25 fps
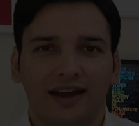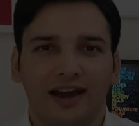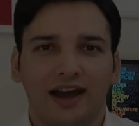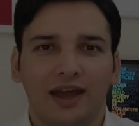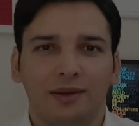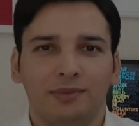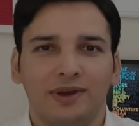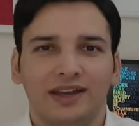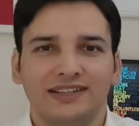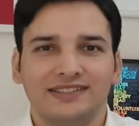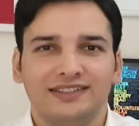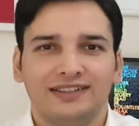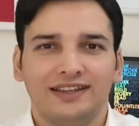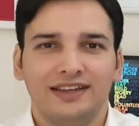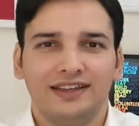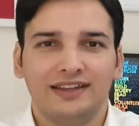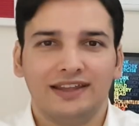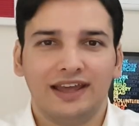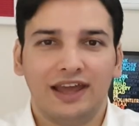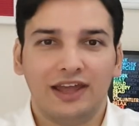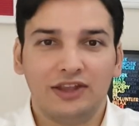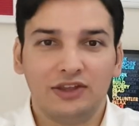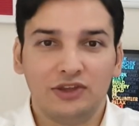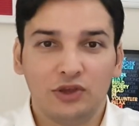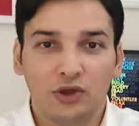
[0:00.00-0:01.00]
I'm Hasnain
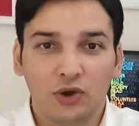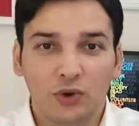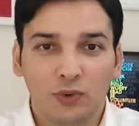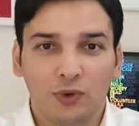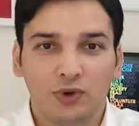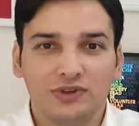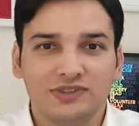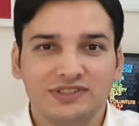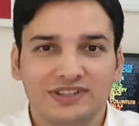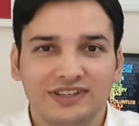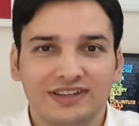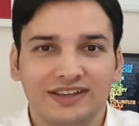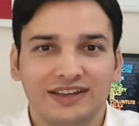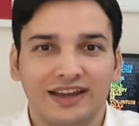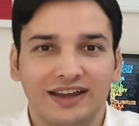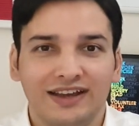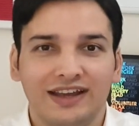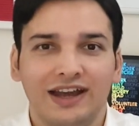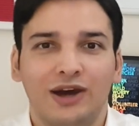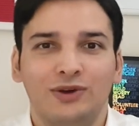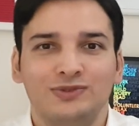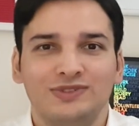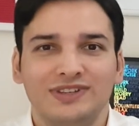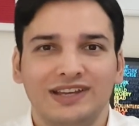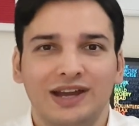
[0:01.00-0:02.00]
and you're watching
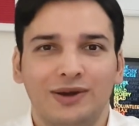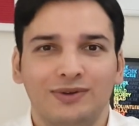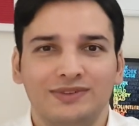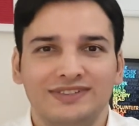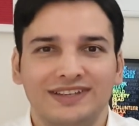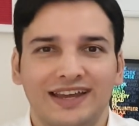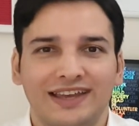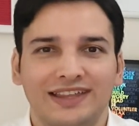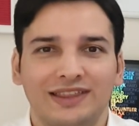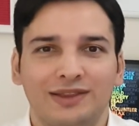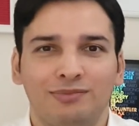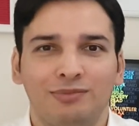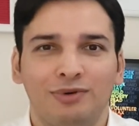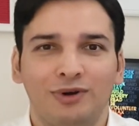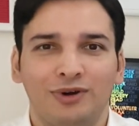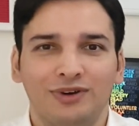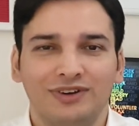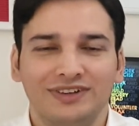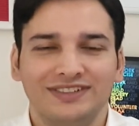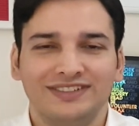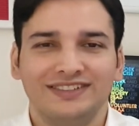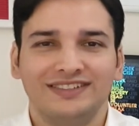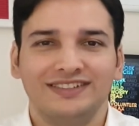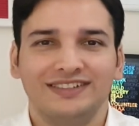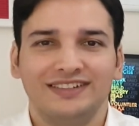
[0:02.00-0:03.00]
Accounting Outside the
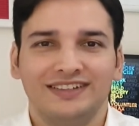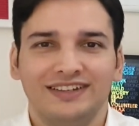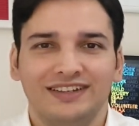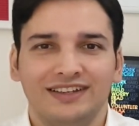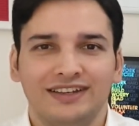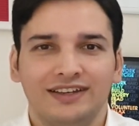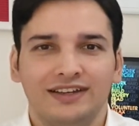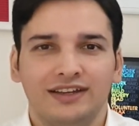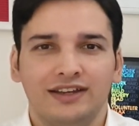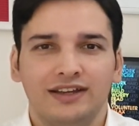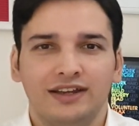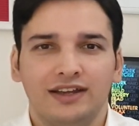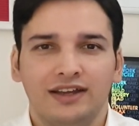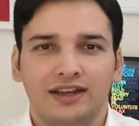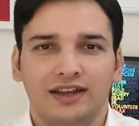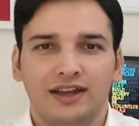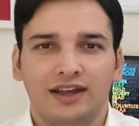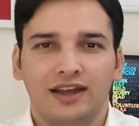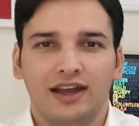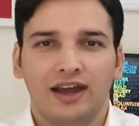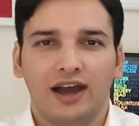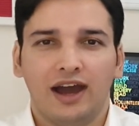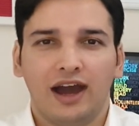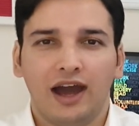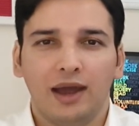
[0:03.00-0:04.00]
Box.
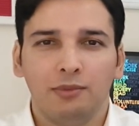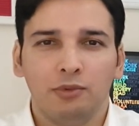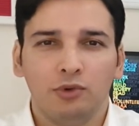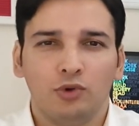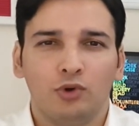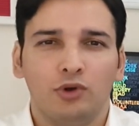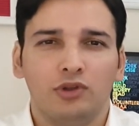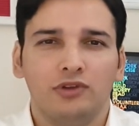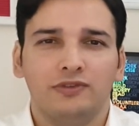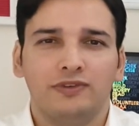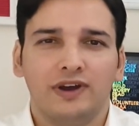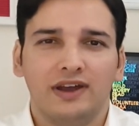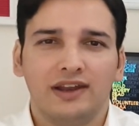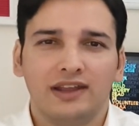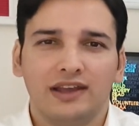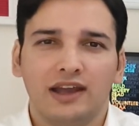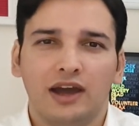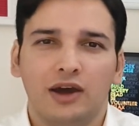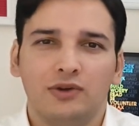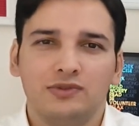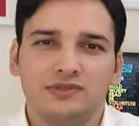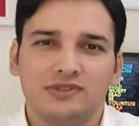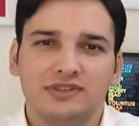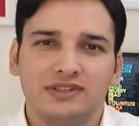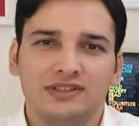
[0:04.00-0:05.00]
I'm a qualified
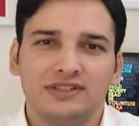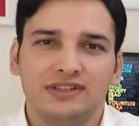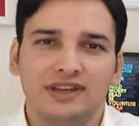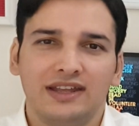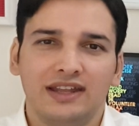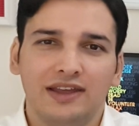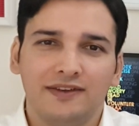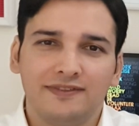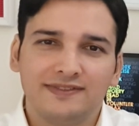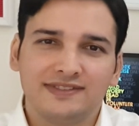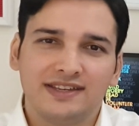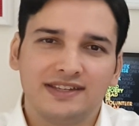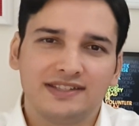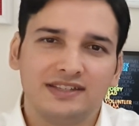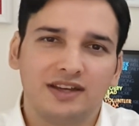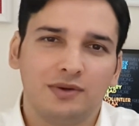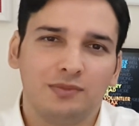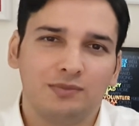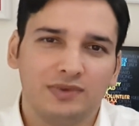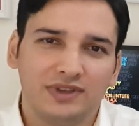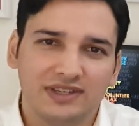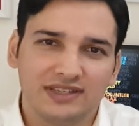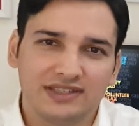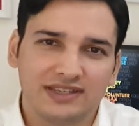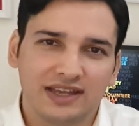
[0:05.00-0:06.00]
accountant and I've set
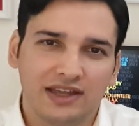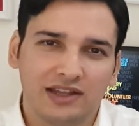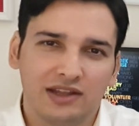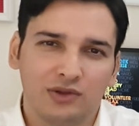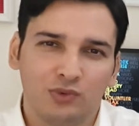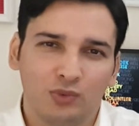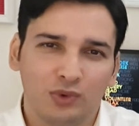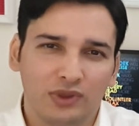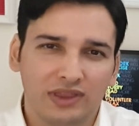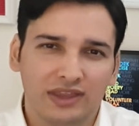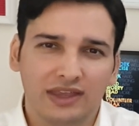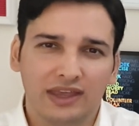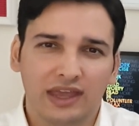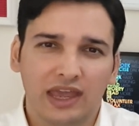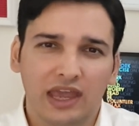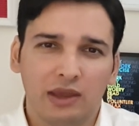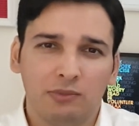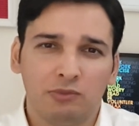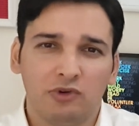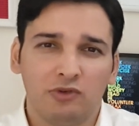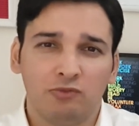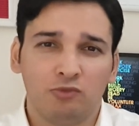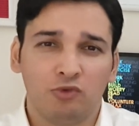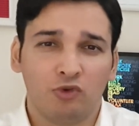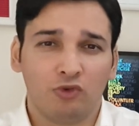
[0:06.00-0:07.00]
up this channel with the
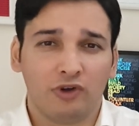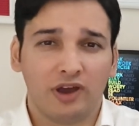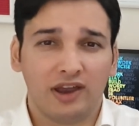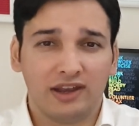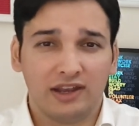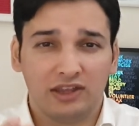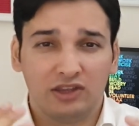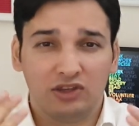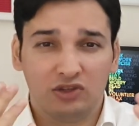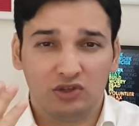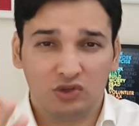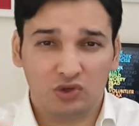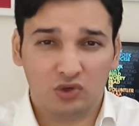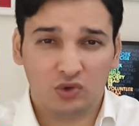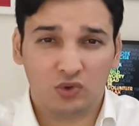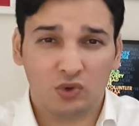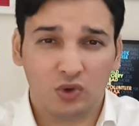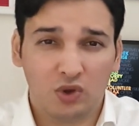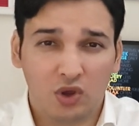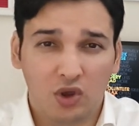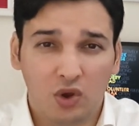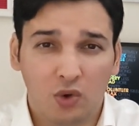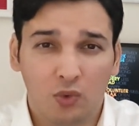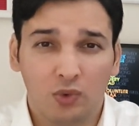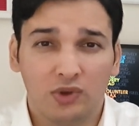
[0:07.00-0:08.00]
aim of providing you
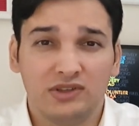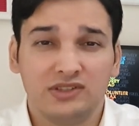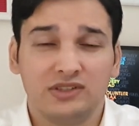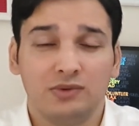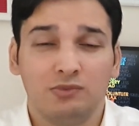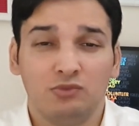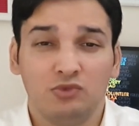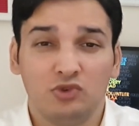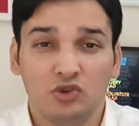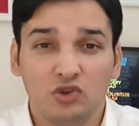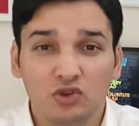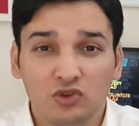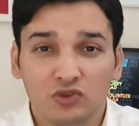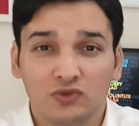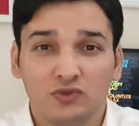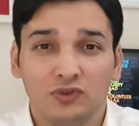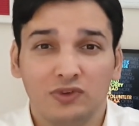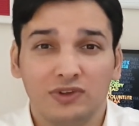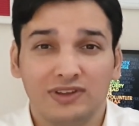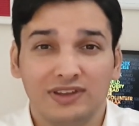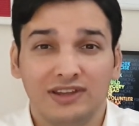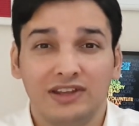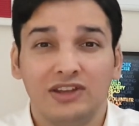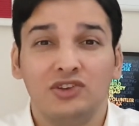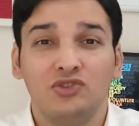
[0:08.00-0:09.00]
with some useful
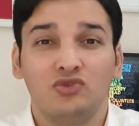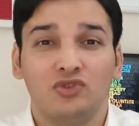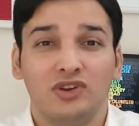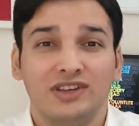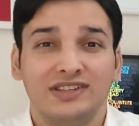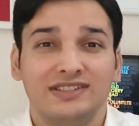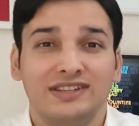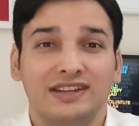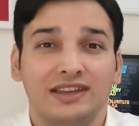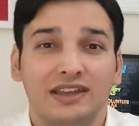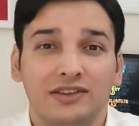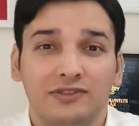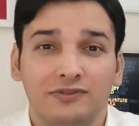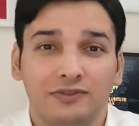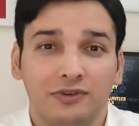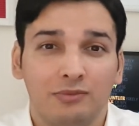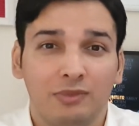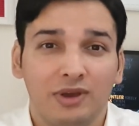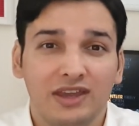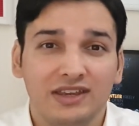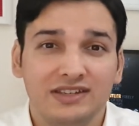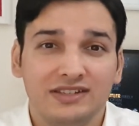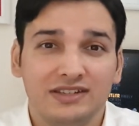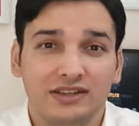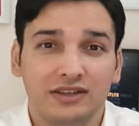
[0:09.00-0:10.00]
and interesting
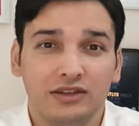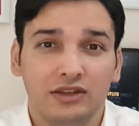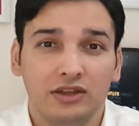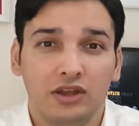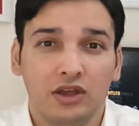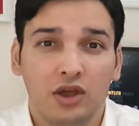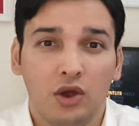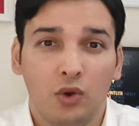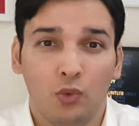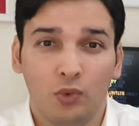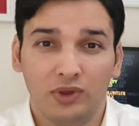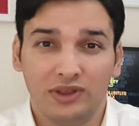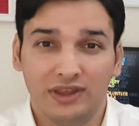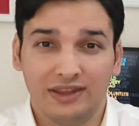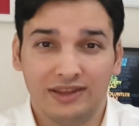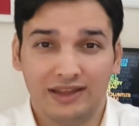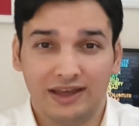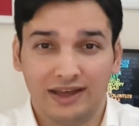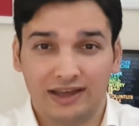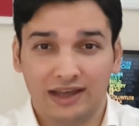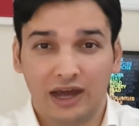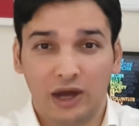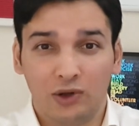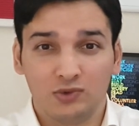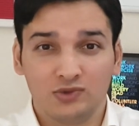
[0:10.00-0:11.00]
information within
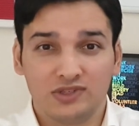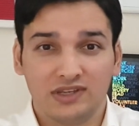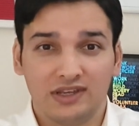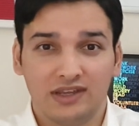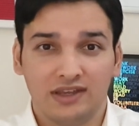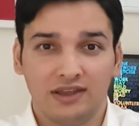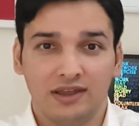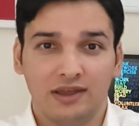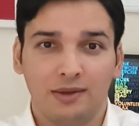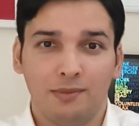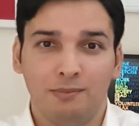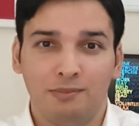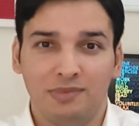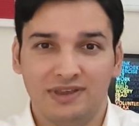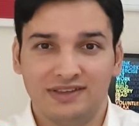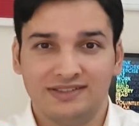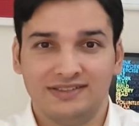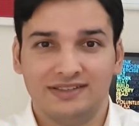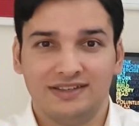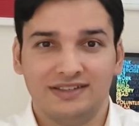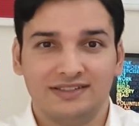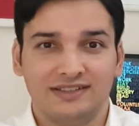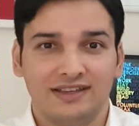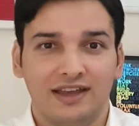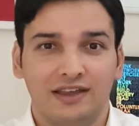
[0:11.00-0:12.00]
accounting,
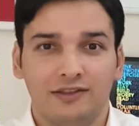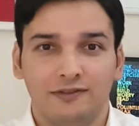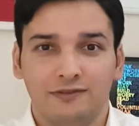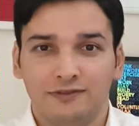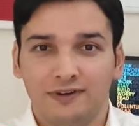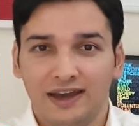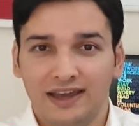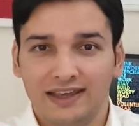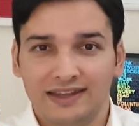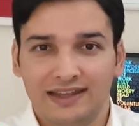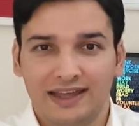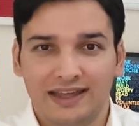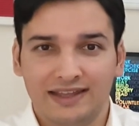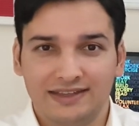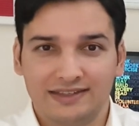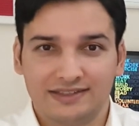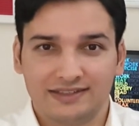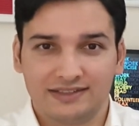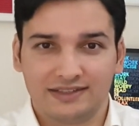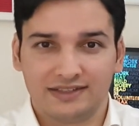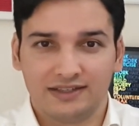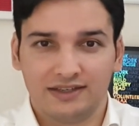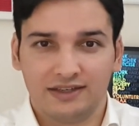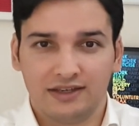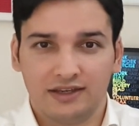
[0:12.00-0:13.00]
business and
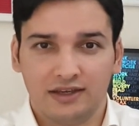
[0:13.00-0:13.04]
finance.